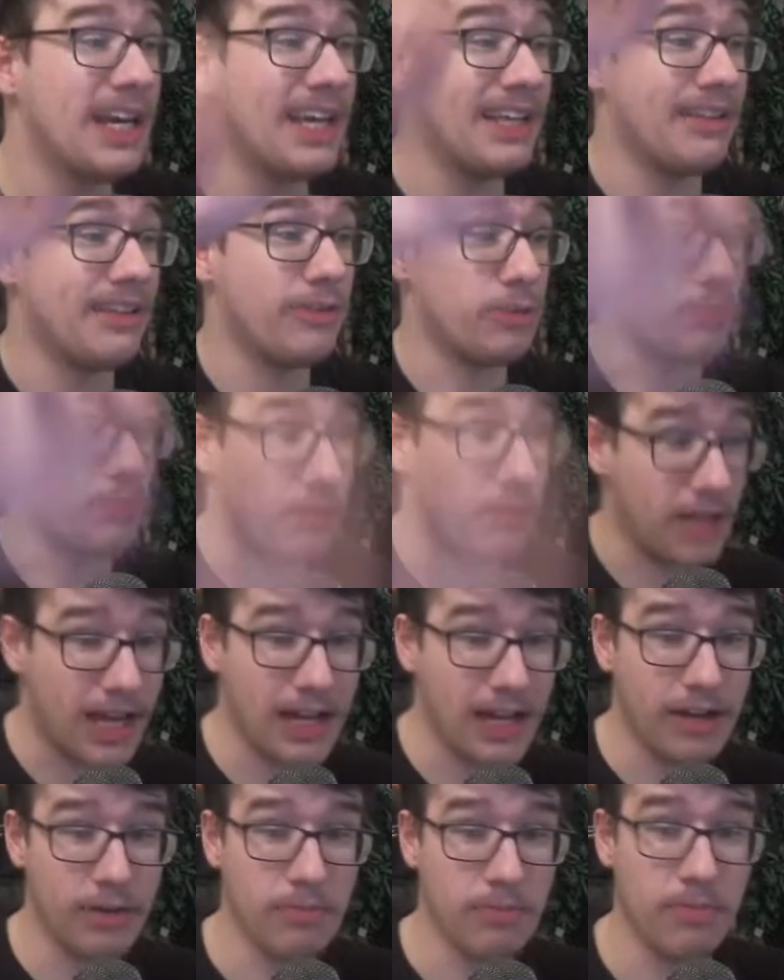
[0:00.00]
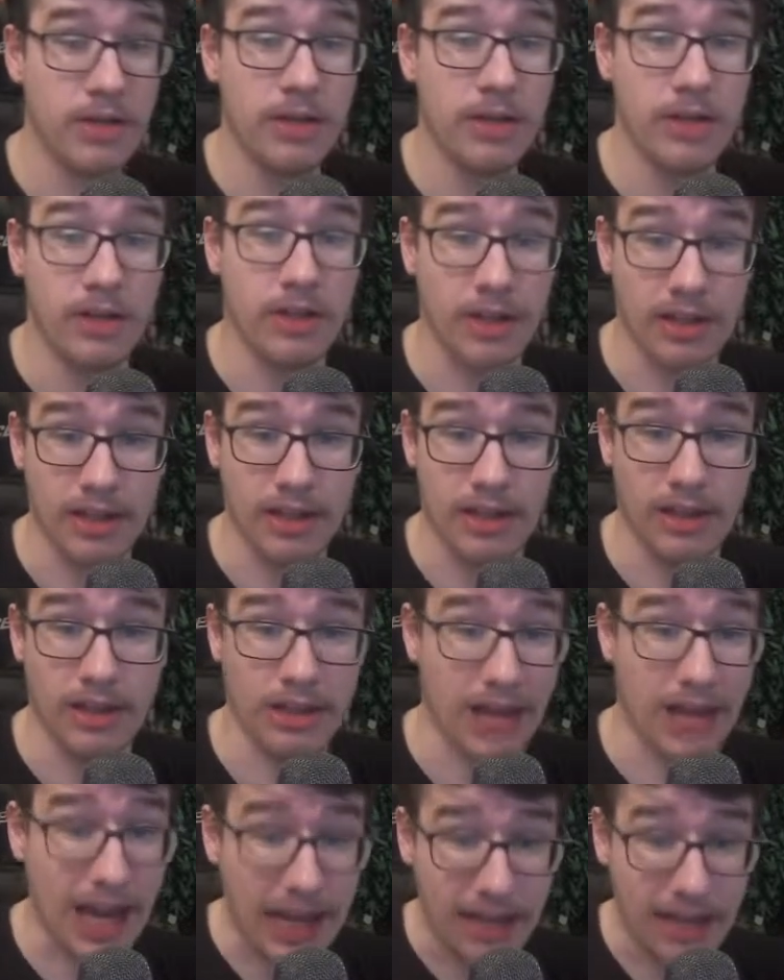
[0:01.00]
to play them
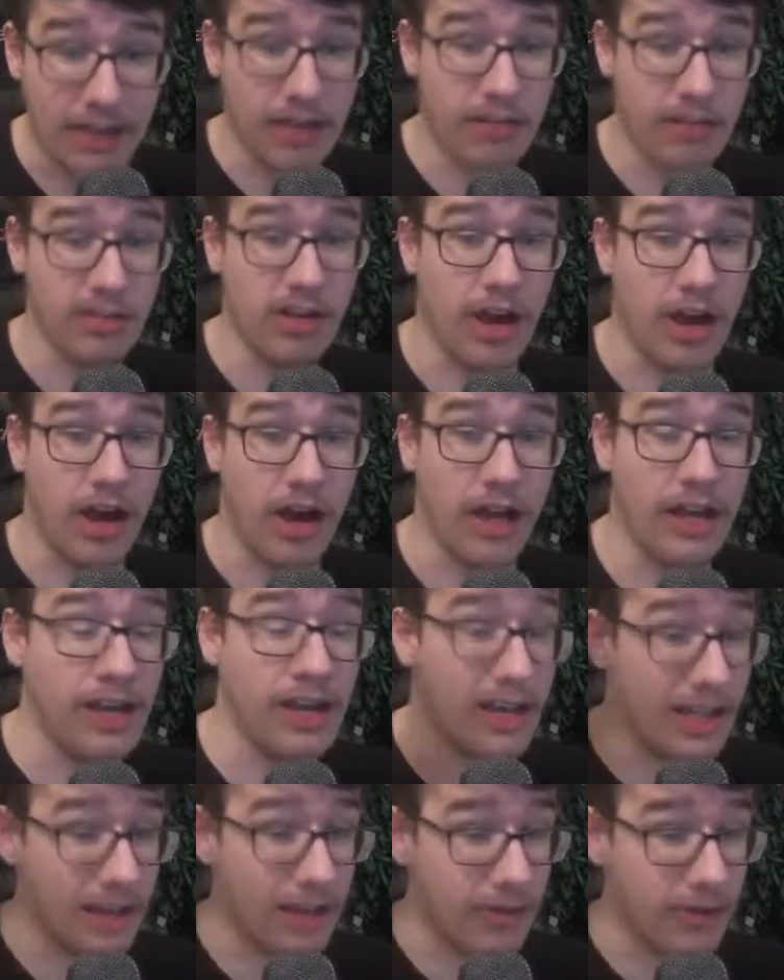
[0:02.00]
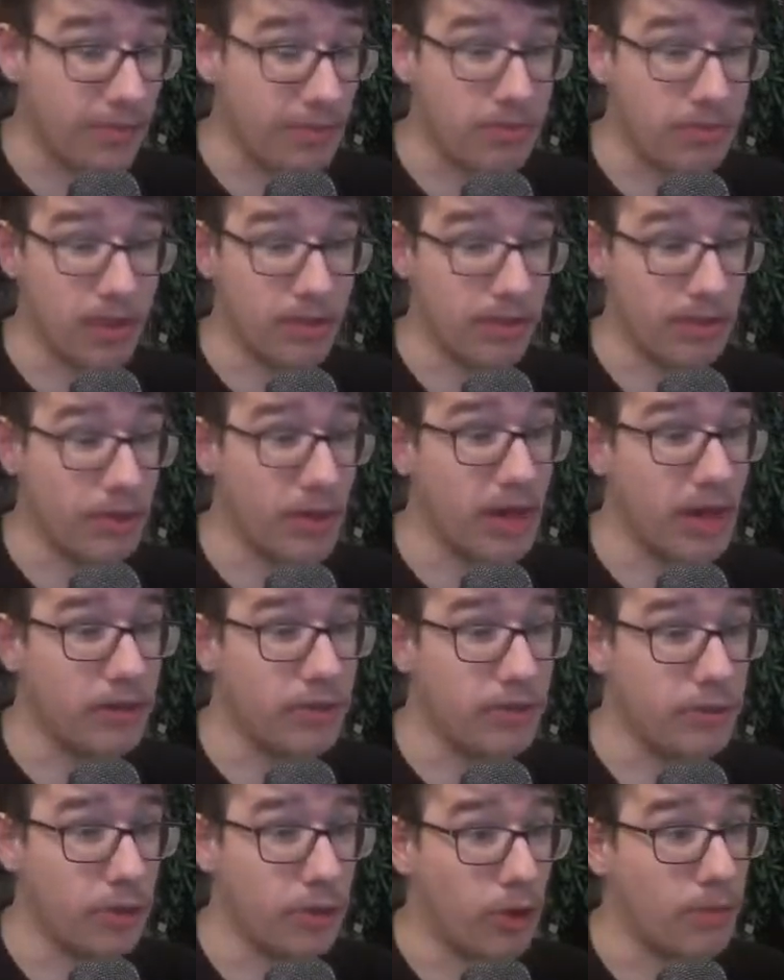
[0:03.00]
like this guy, giving plus 2
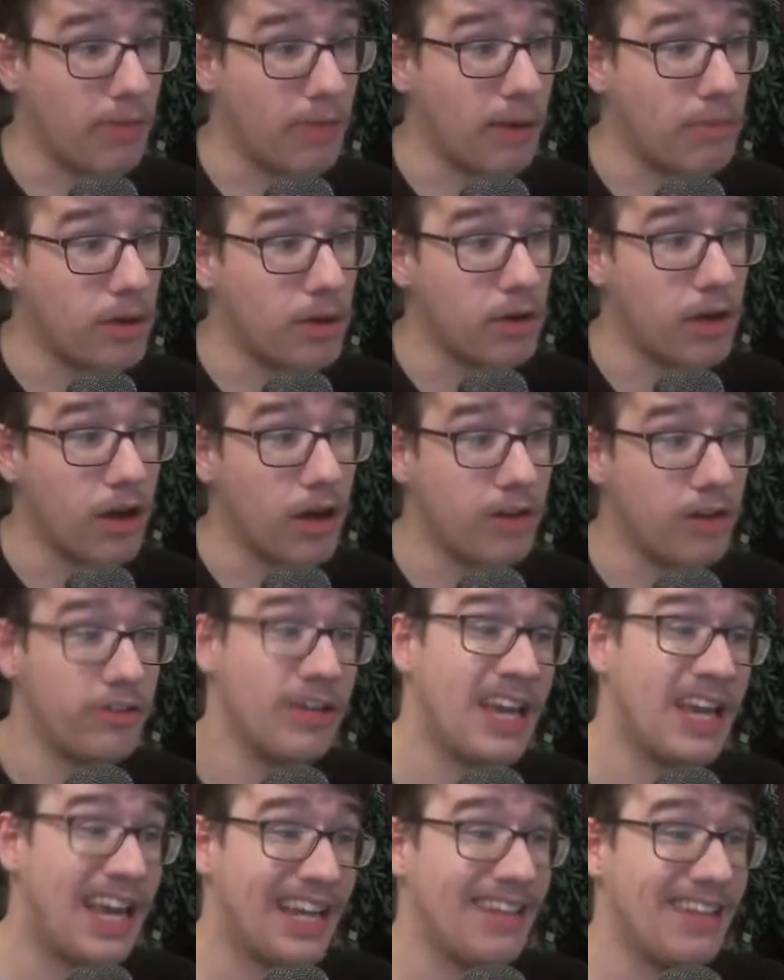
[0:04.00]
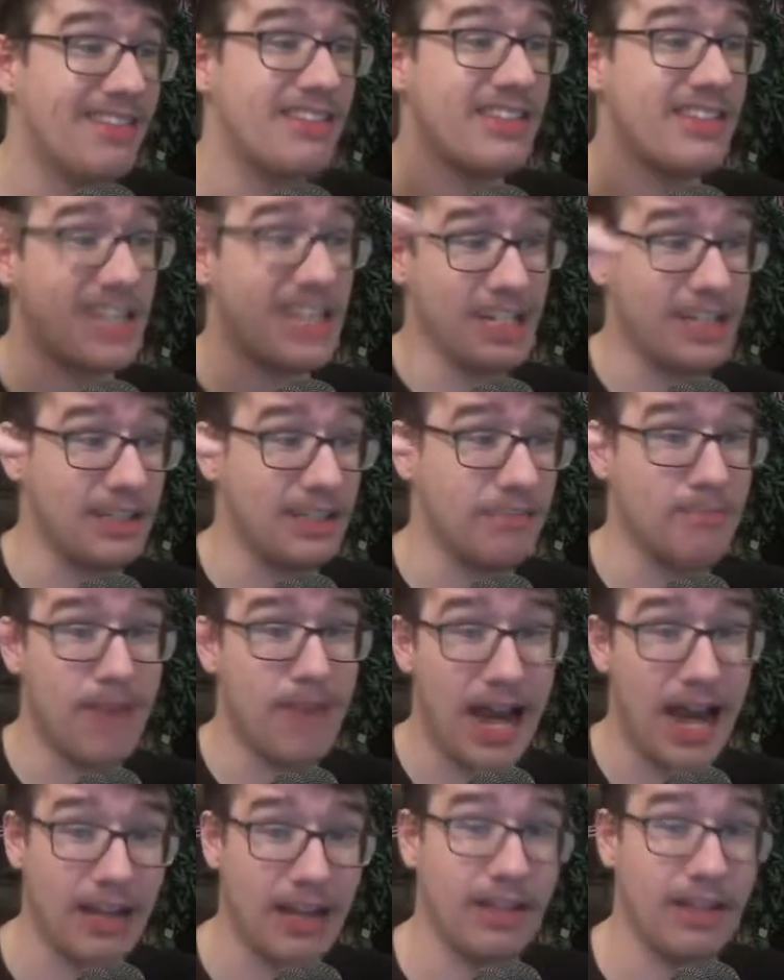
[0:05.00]
health to all my Murlocs, and then selling them
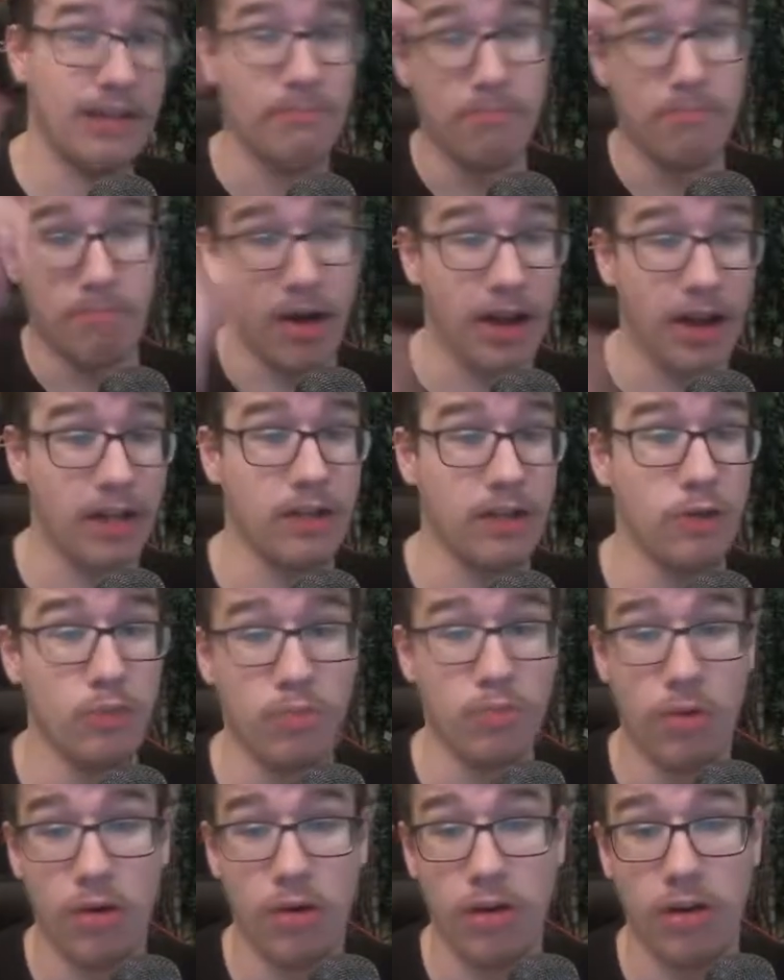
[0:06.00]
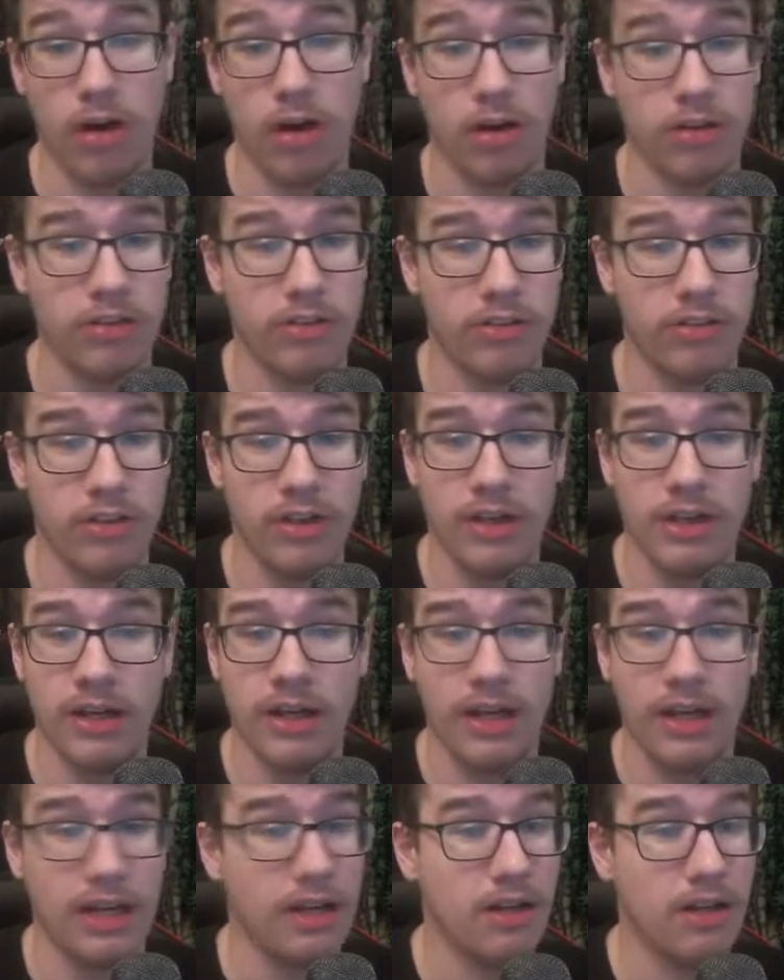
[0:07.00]
back and then buying new Murlocs.
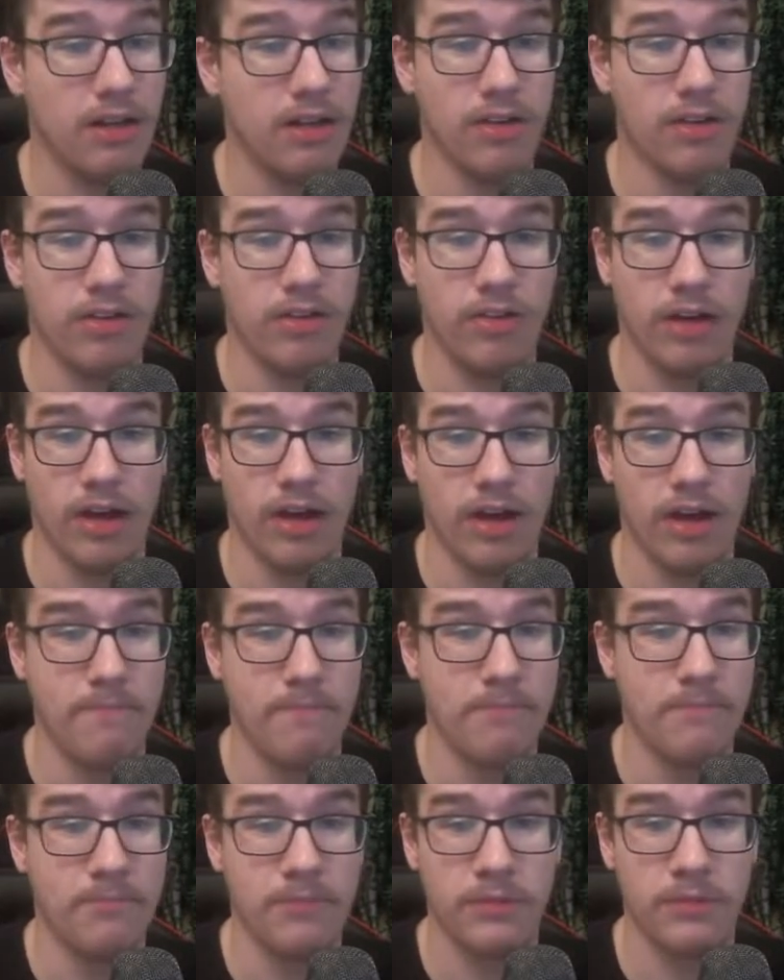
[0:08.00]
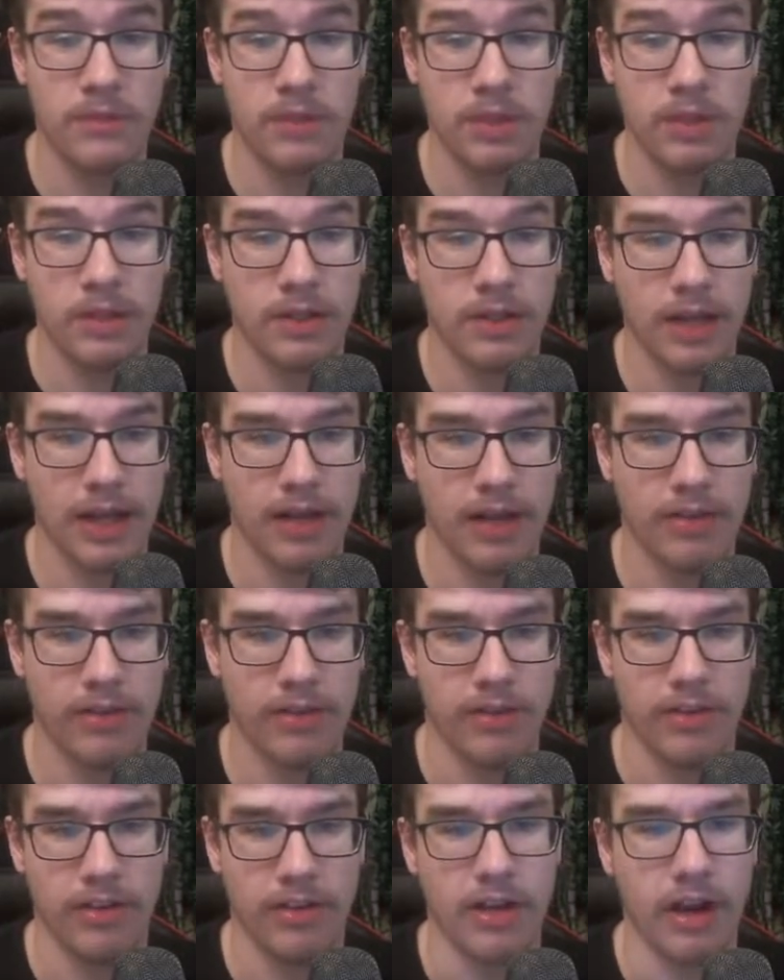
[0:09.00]
It is, um, it is
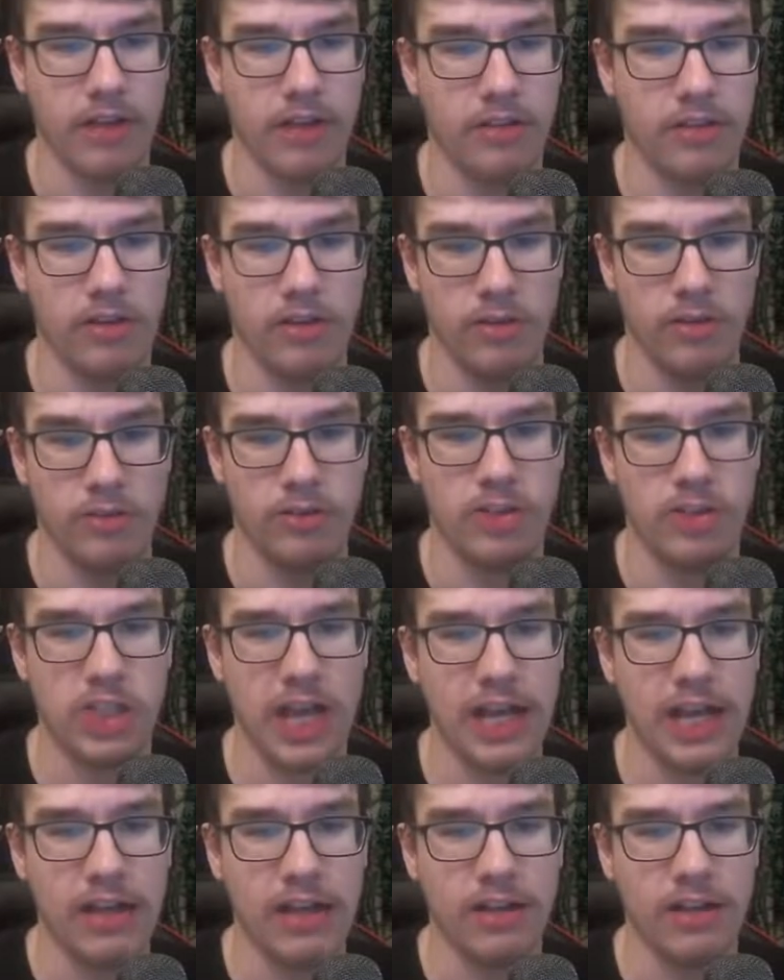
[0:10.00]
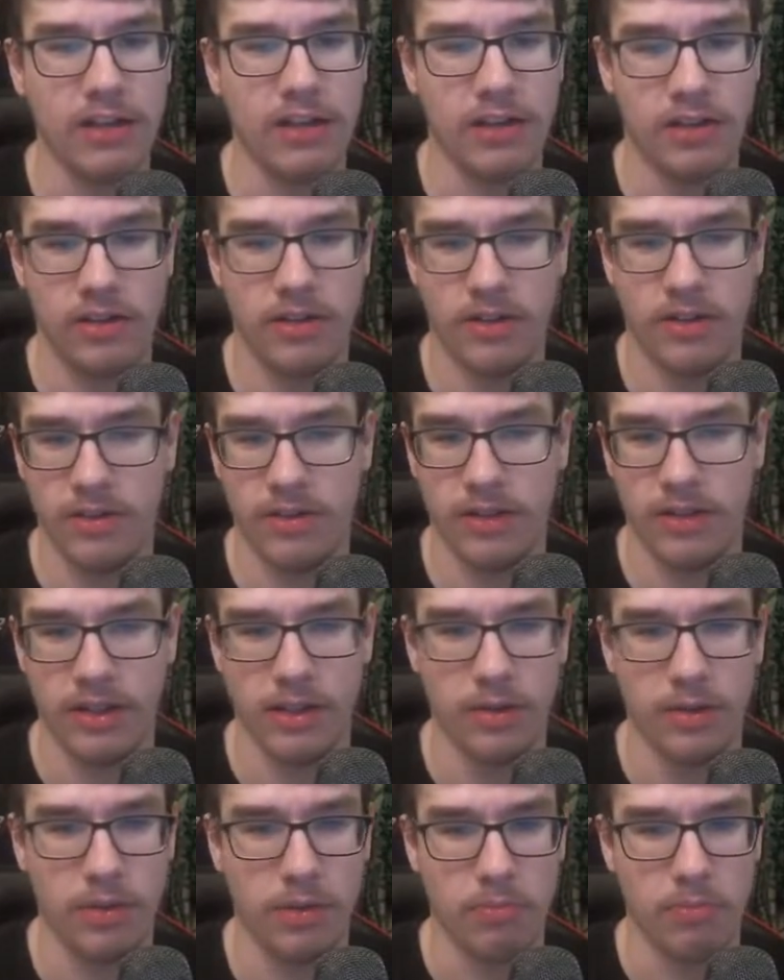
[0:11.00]
a nice little chain that
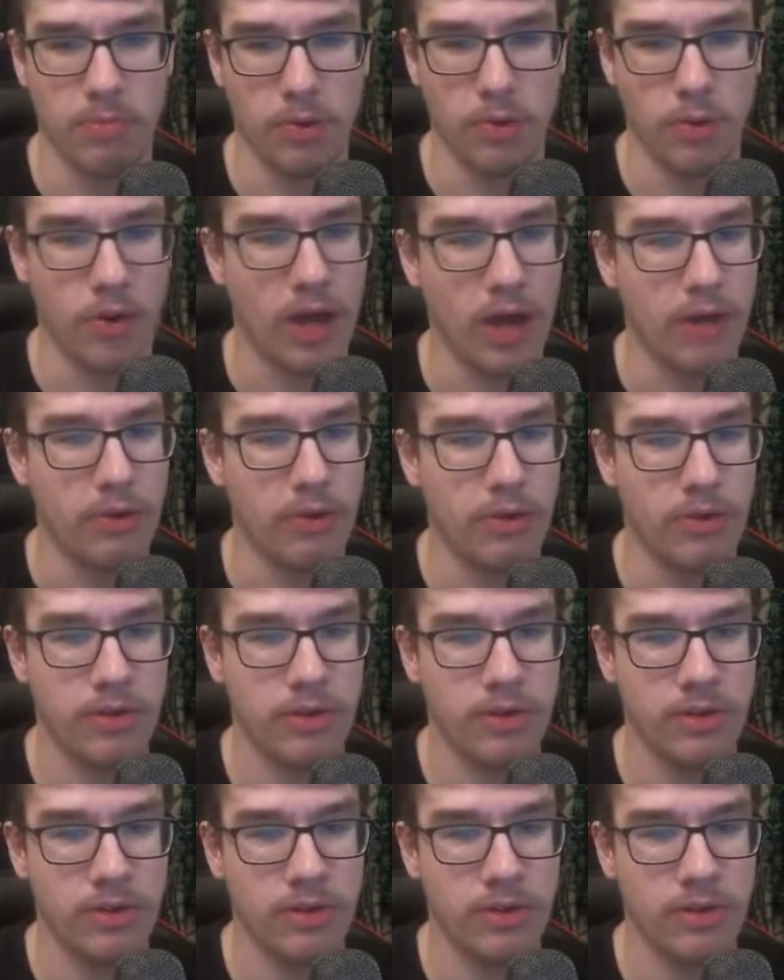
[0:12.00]
you can pull out.